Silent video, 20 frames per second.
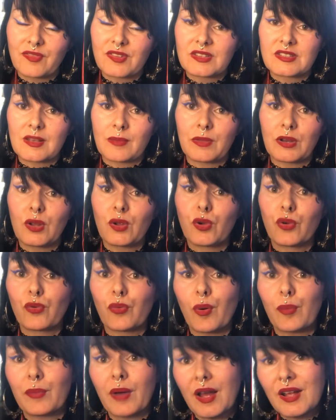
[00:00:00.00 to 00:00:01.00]
to somebody who
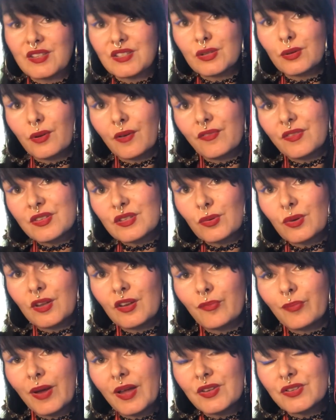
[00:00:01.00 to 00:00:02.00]
reminds you of this Queen
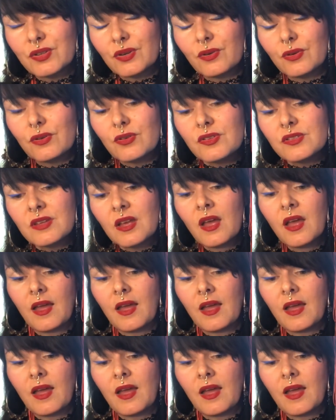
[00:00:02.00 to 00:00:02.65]
of Pentacles,